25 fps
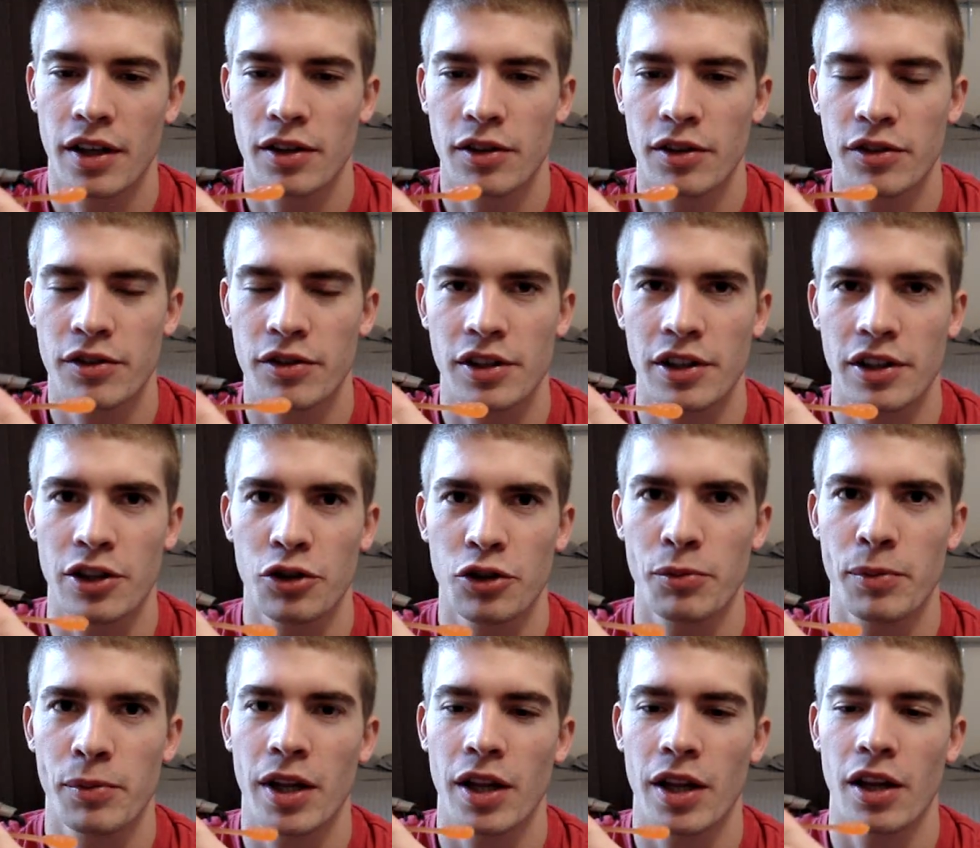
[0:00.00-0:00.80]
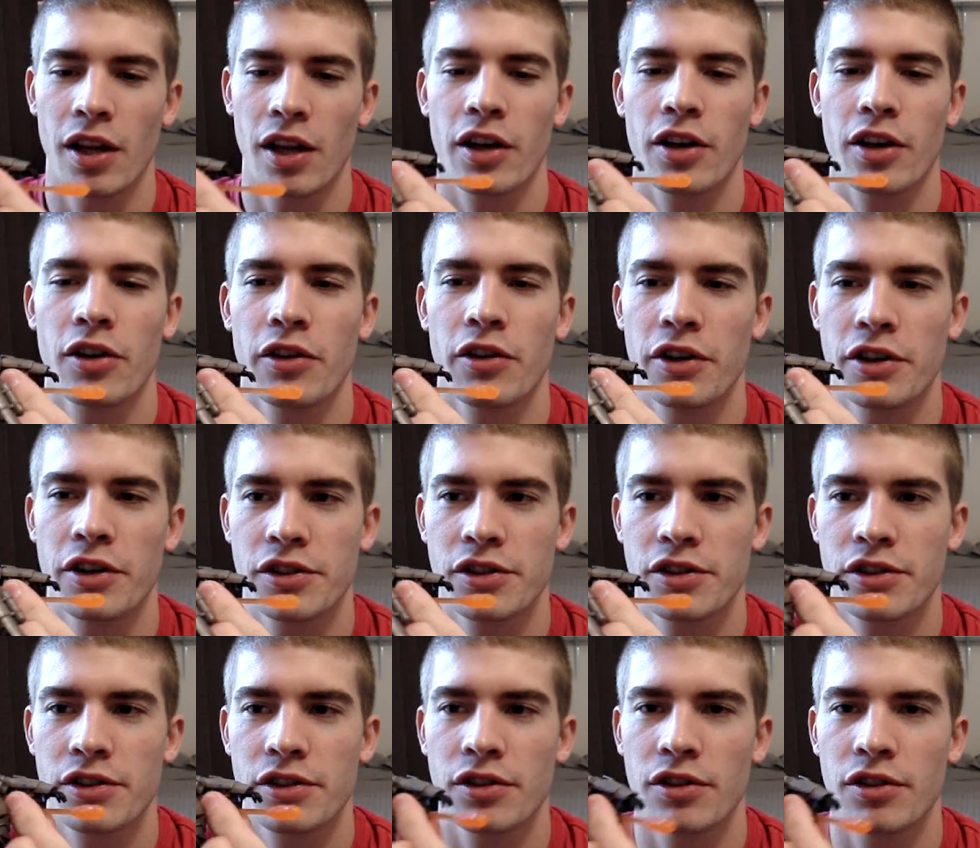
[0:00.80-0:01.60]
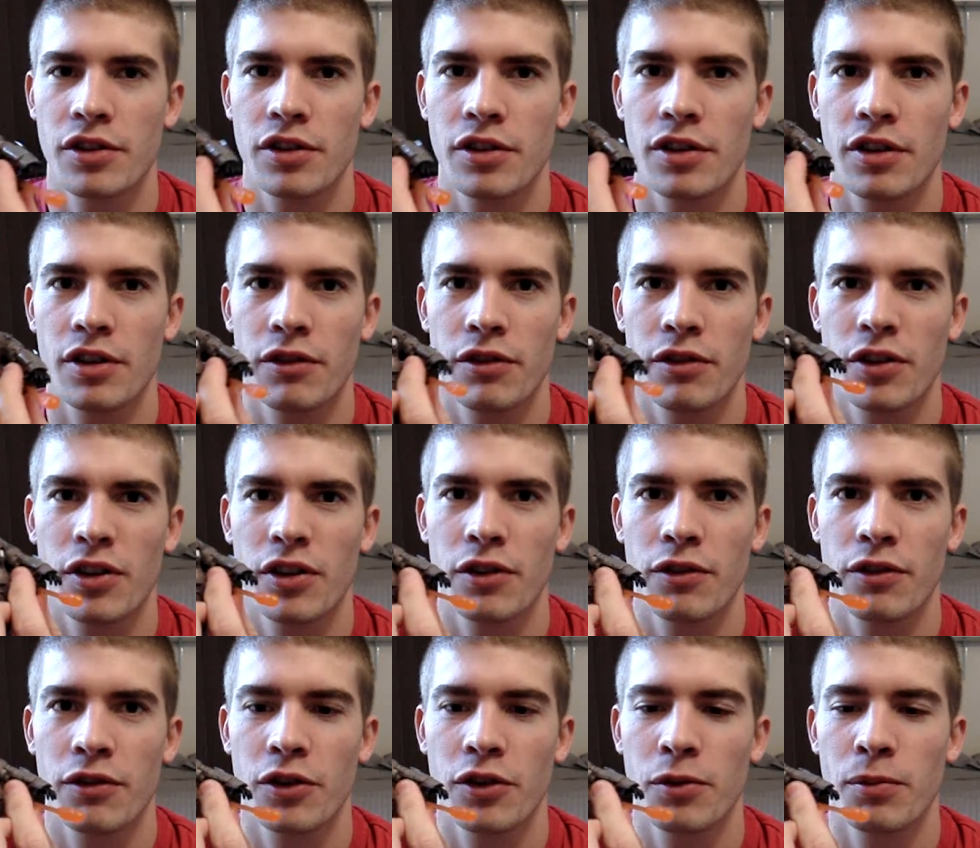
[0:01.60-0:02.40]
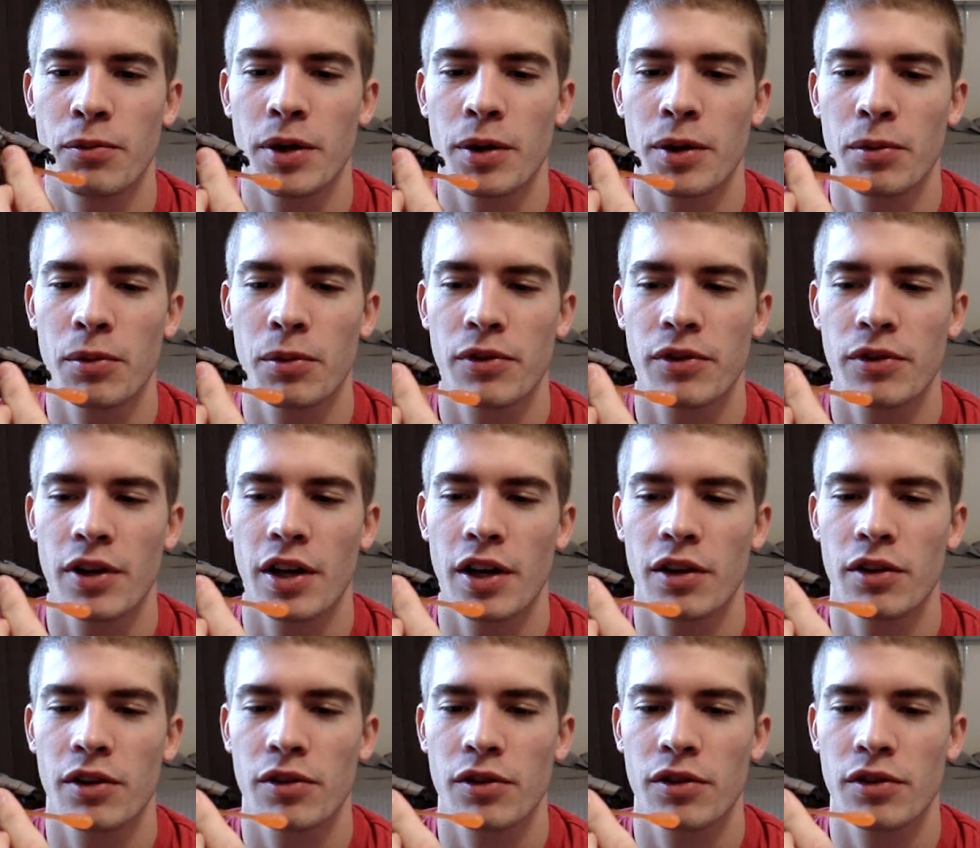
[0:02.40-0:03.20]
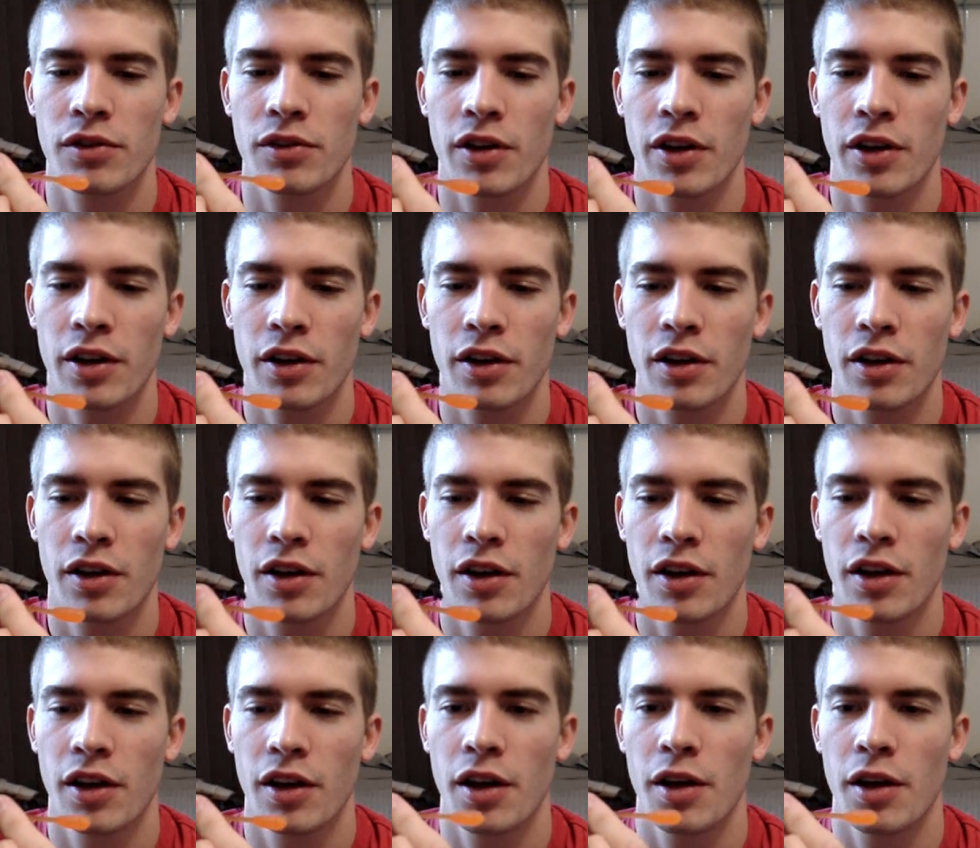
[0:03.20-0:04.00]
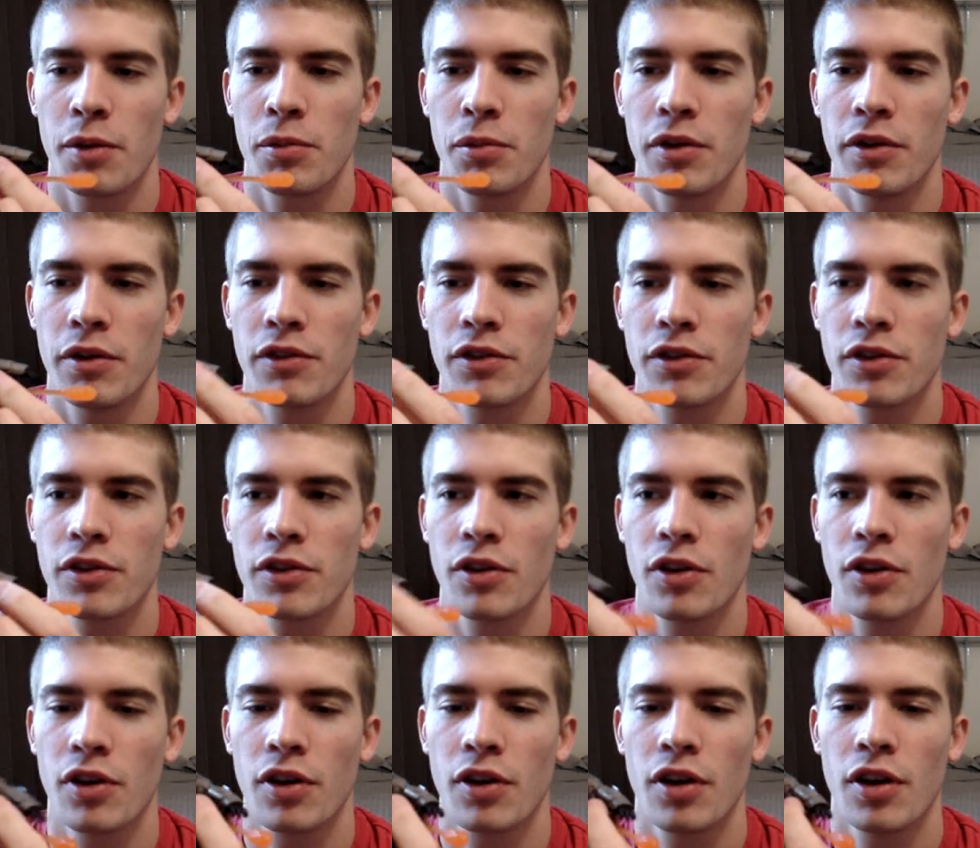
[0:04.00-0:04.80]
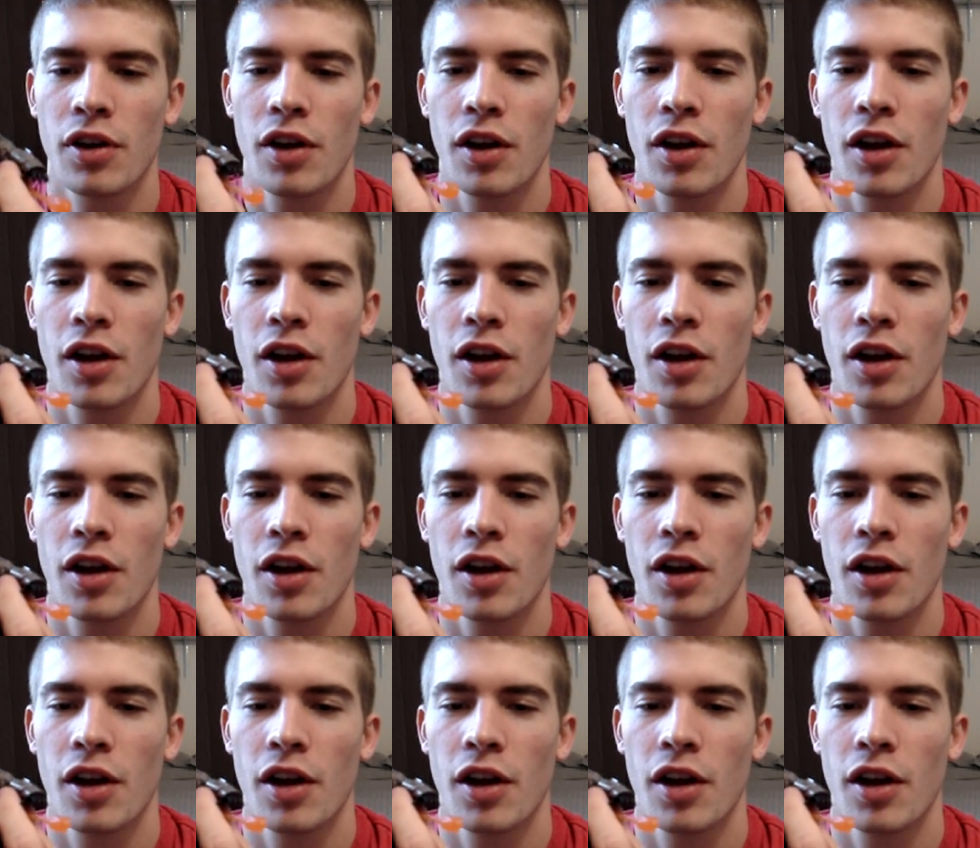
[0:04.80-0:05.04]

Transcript: Looks a little bit like orange snot. I've heard a few people say it looks like a bit of snot,